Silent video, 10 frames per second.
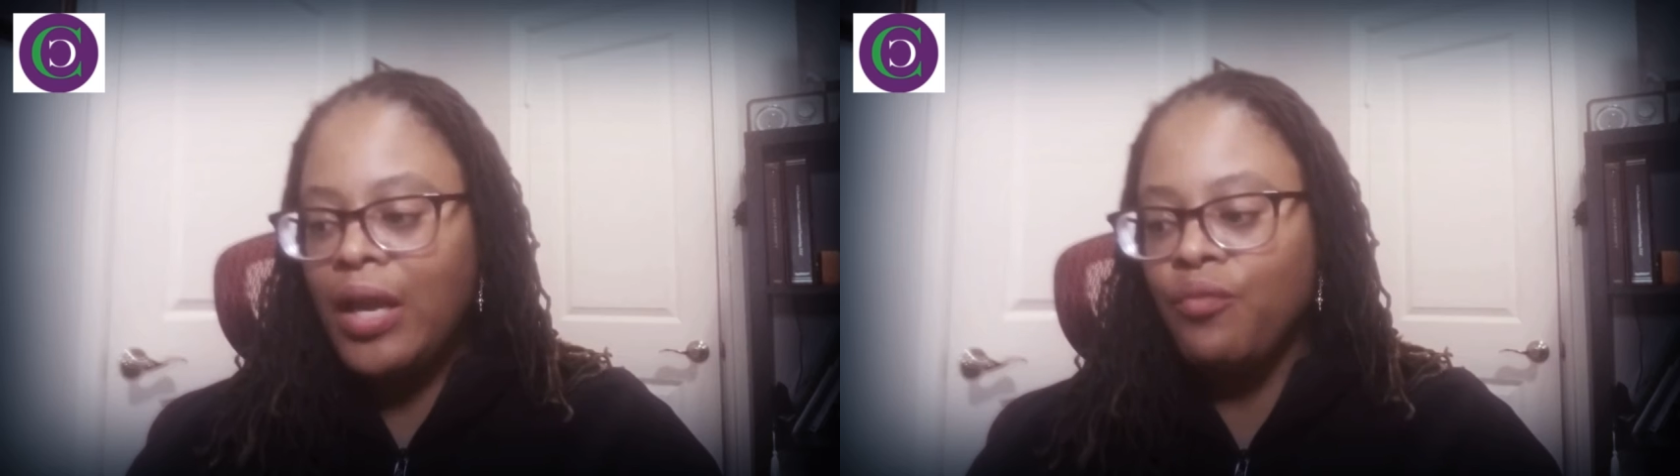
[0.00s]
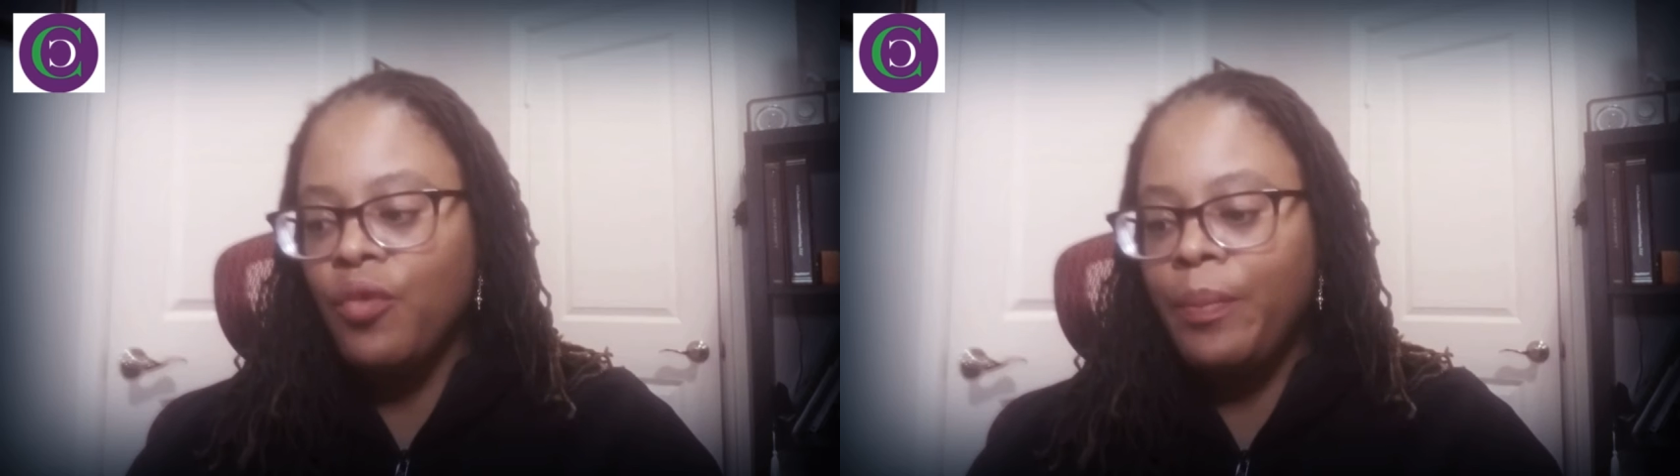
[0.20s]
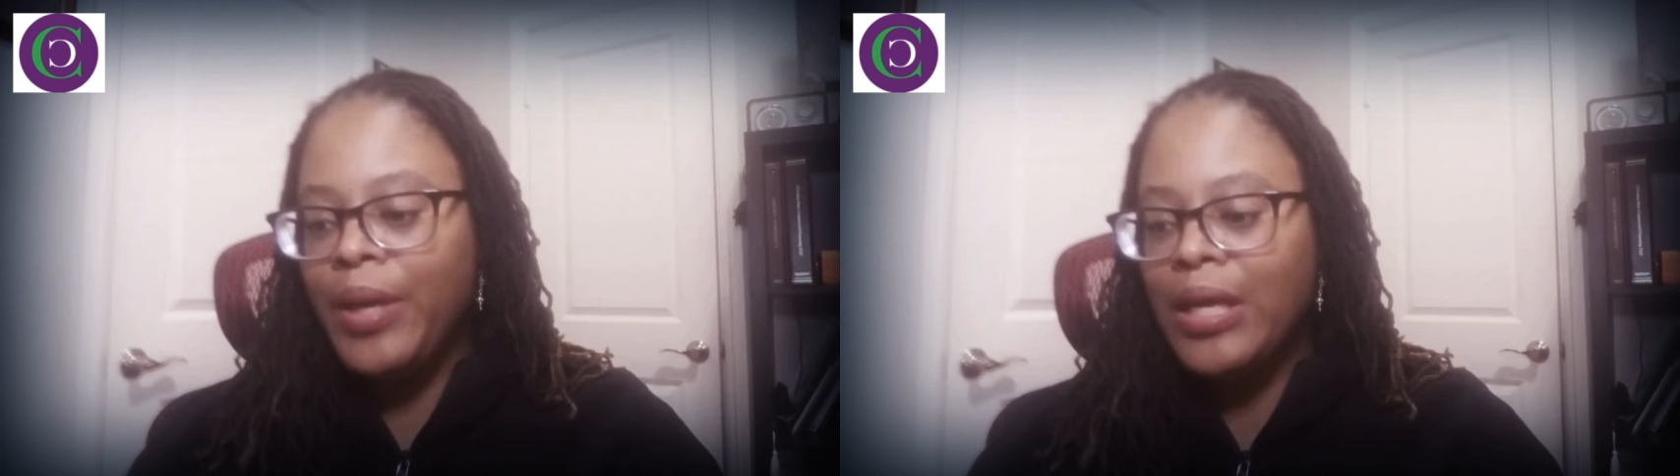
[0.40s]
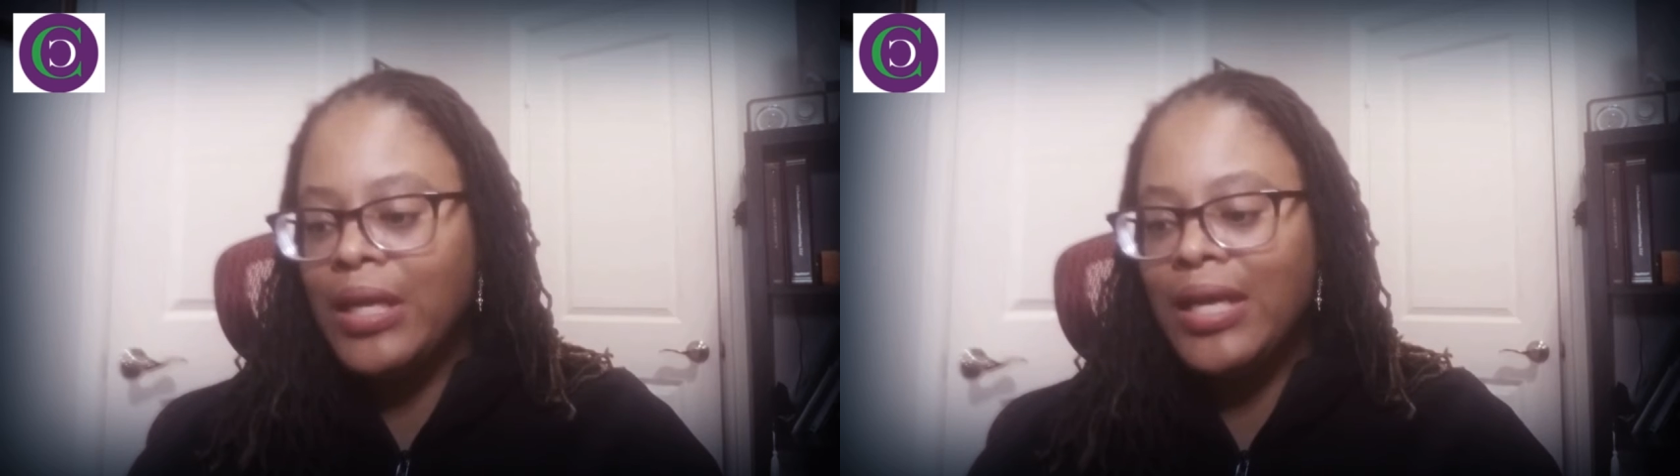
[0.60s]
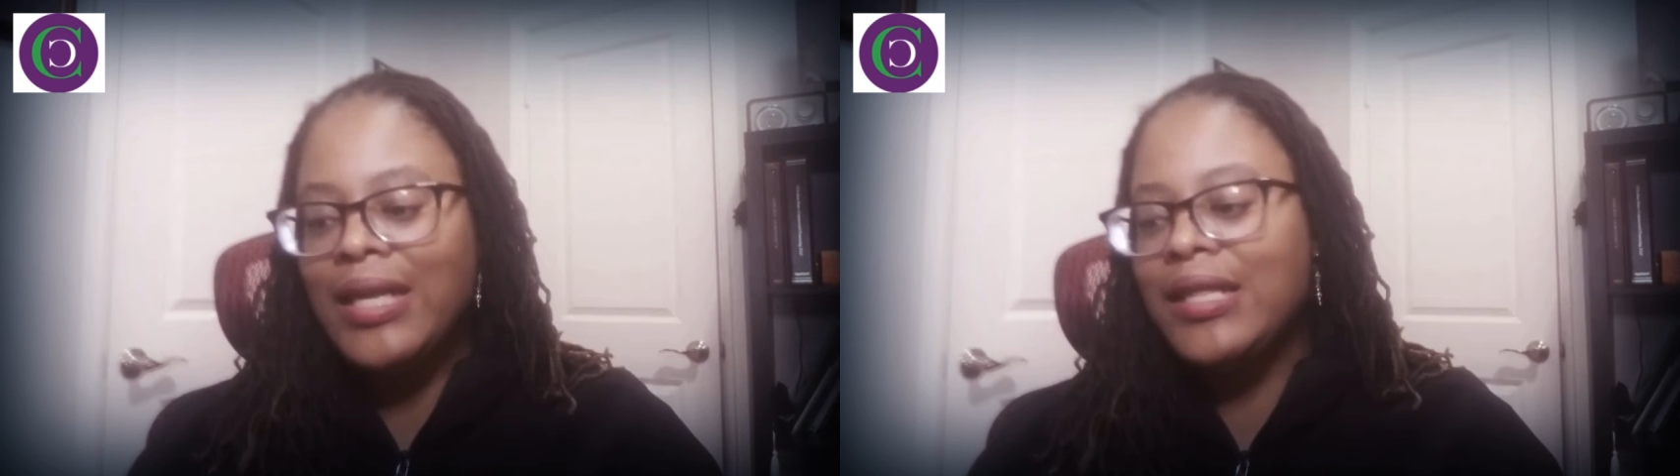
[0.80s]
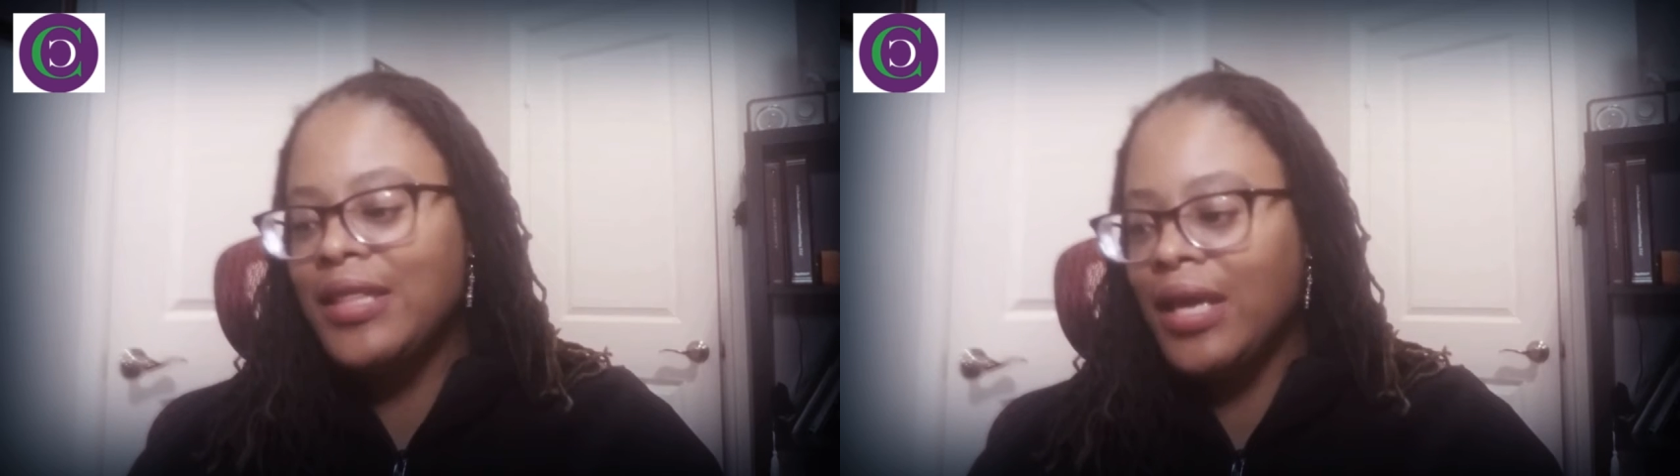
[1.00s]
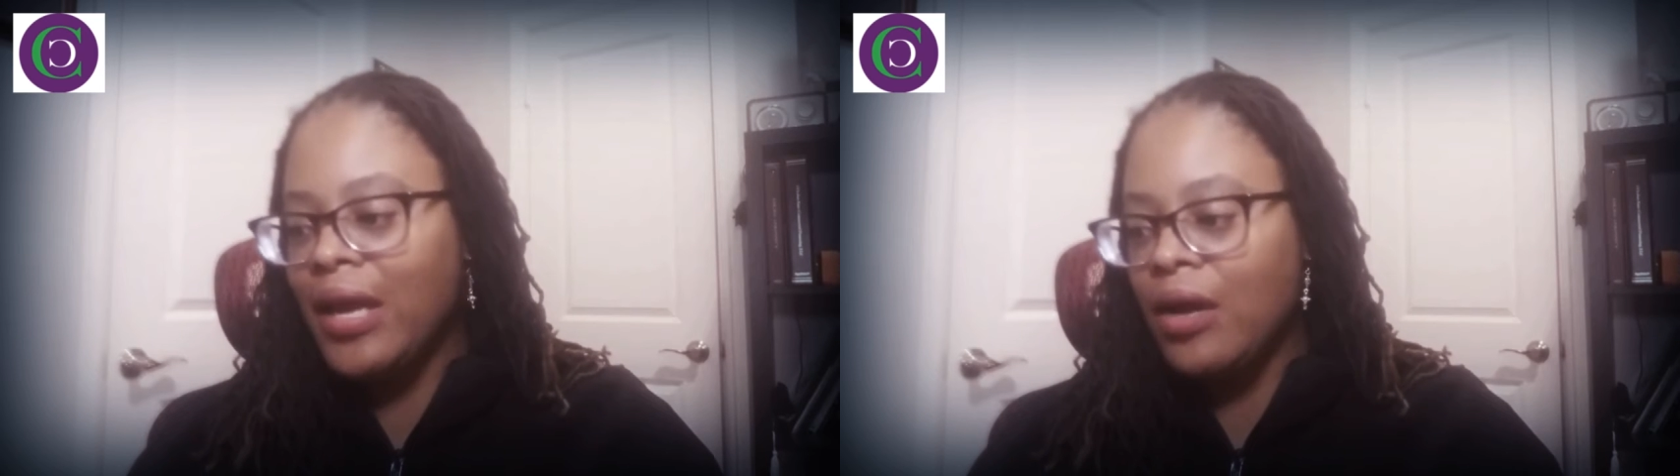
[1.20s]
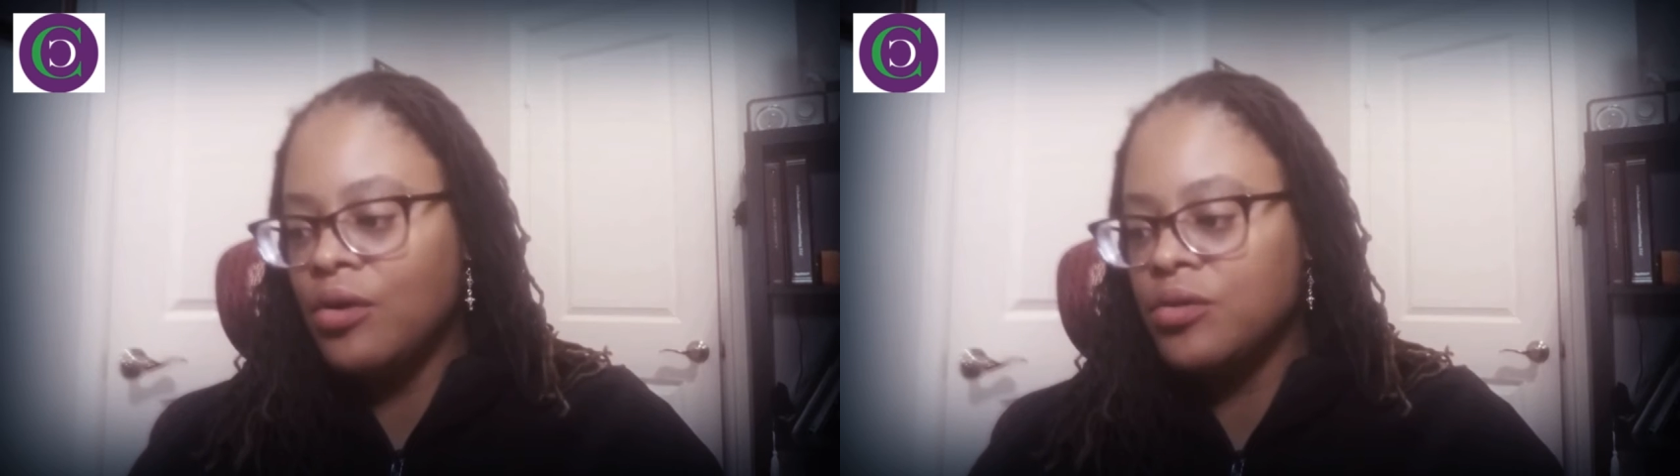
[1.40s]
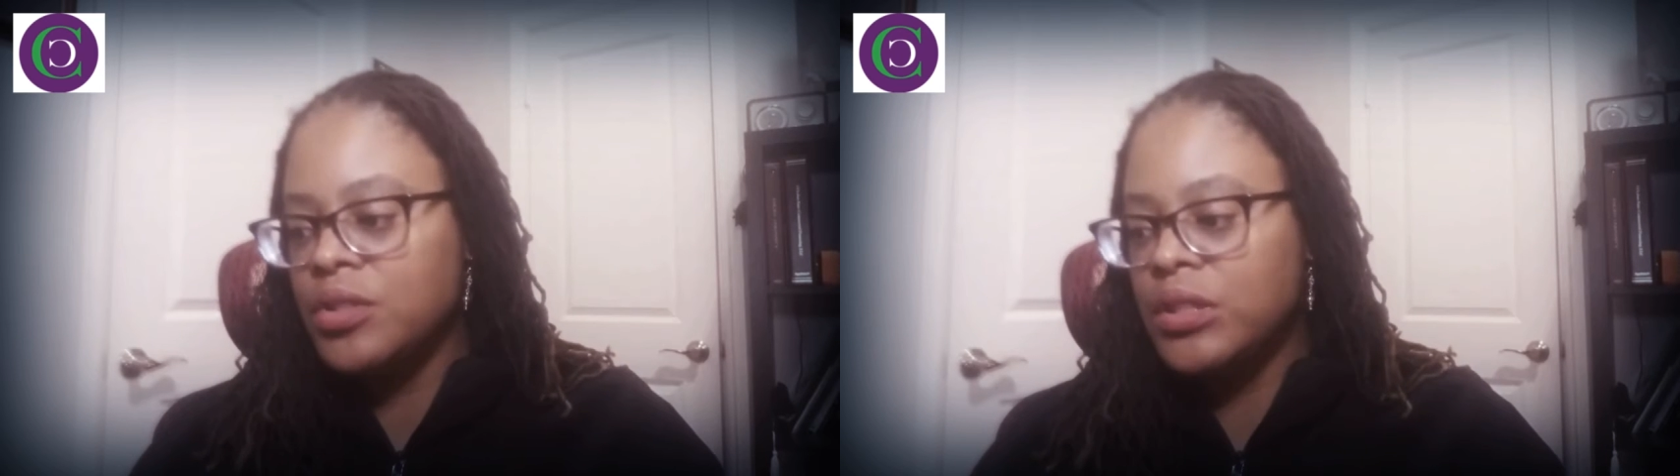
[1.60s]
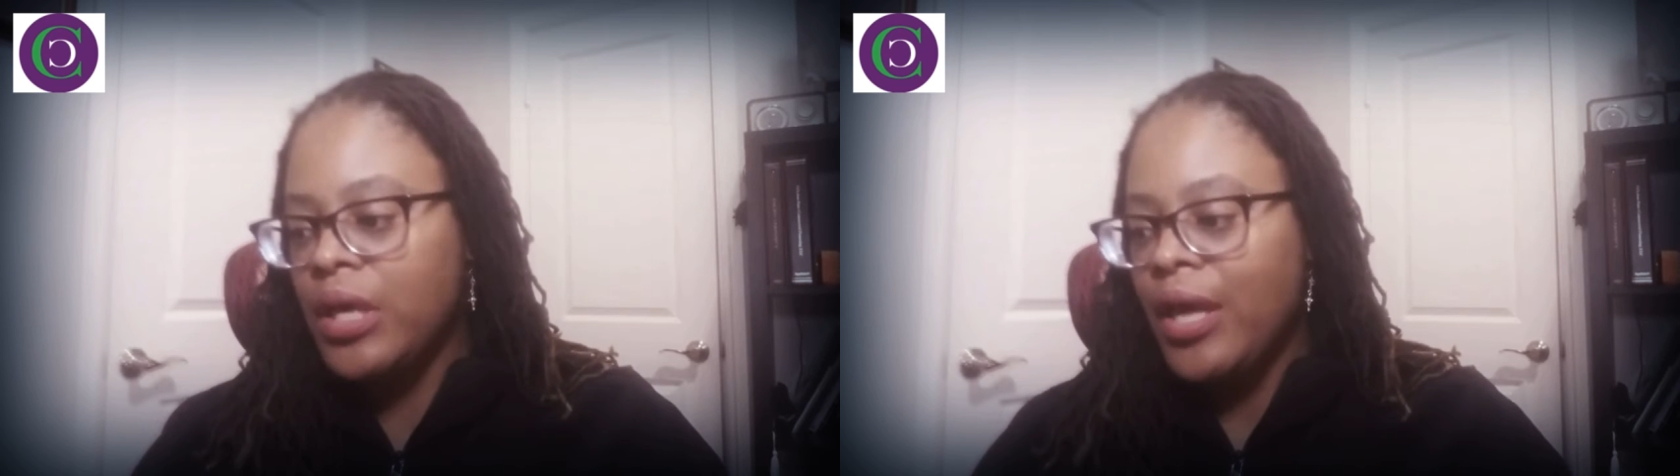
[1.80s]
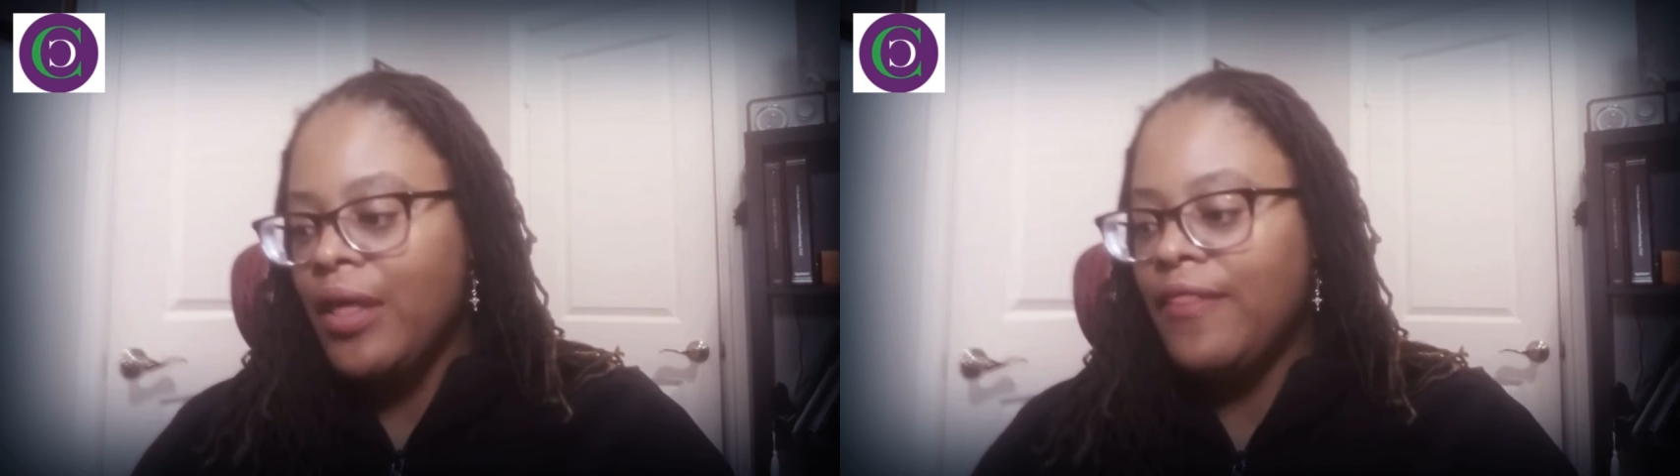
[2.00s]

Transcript: and repeat anything else